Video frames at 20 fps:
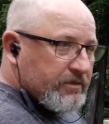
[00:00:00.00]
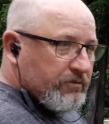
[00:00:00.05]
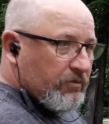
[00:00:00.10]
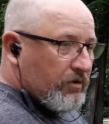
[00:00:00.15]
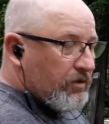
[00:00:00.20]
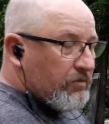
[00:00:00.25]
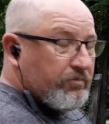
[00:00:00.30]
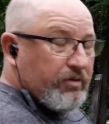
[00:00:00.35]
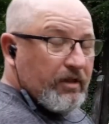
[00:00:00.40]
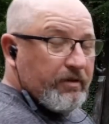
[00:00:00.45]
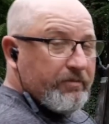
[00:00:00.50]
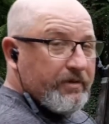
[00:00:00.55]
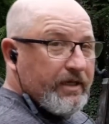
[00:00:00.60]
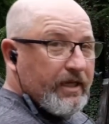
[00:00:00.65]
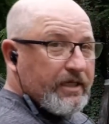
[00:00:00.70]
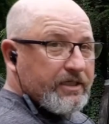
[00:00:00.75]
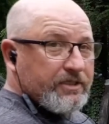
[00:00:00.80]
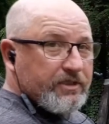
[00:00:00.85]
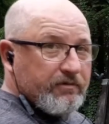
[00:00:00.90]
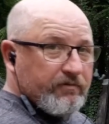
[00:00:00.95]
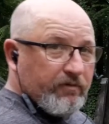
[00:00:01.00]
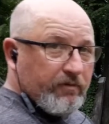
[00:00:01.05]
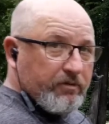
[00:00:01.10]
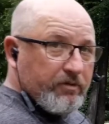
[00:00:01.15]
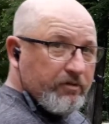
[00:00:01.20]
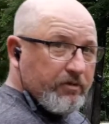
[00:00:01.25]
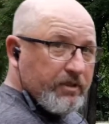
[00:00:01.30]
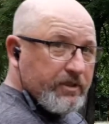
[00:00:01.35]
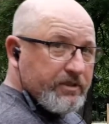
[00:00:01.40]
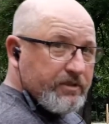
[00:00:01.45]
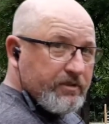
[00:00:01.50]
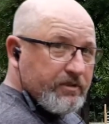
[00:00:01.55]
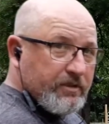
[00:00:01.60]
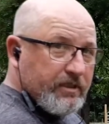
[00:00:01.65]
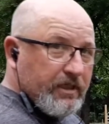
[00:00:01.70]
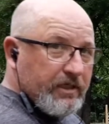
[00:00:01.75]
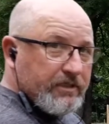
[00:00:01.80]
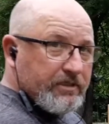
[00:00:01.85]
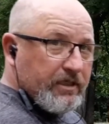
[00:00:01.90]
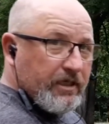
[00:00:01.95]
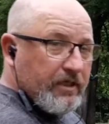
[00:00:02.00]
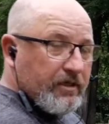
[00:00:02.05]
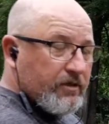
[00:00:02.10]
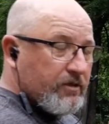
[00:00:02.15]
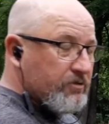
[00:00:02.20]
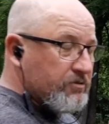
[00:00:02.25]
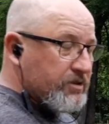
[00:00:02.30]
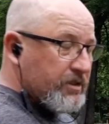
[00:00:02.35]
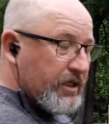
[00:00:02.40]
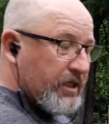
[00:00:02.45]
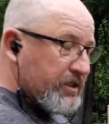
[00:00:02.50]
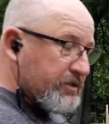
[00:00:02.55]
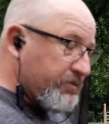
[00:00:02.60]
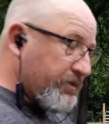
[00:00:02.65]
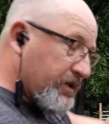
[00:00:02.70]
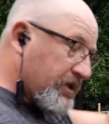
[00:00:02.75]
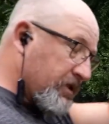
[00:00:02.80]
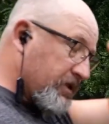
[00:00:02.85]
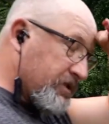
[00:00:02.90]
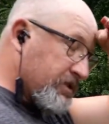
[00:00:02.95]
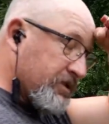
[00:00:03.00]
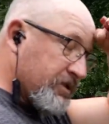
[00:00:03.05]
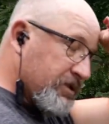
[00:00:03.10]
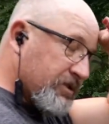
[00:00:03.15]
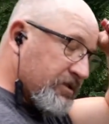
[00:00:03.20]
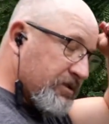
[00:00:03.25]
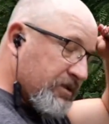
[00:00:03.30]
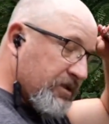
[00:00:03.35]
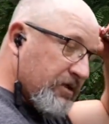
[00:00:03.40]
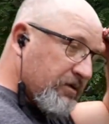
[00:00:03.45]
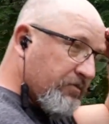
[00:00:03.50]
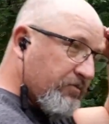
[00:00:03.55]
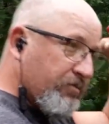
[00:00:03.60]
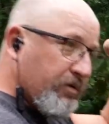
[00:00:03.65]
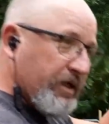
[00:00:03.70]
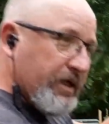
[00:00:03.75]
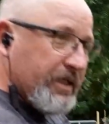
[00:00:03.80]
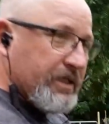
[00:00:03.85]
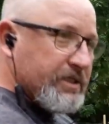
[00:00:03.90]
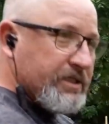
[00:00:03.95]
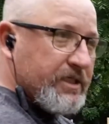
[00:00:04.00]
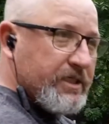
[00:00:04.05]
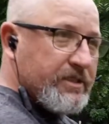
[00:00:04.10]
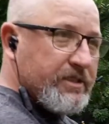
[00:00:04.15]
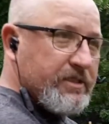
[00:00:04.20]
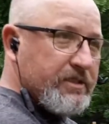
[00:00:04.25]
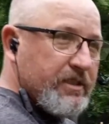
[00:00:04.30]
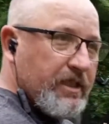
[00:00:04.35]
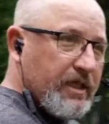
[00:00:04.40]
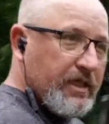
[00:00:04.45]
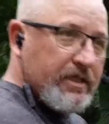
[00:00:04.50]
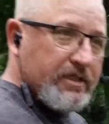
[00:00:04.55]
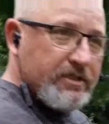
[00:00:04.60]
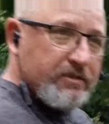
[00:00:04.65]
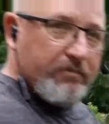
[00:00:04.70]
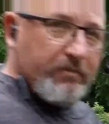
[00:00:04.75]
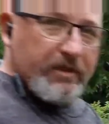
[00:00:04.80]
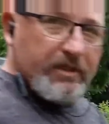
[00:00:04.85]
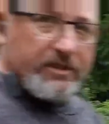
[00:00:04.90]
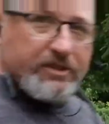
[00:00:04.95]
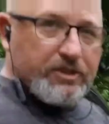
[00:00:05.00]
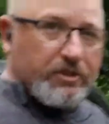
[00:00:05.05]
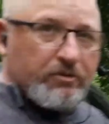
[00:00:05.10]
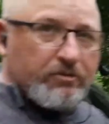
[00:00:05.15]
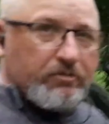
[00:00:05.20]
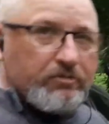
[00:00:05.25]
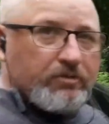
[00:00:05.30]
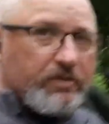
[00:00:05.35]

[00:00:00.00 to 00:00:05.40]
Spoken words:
Well, probably be next year before we're doing the goose eggs, because the breeding season ends mid-June.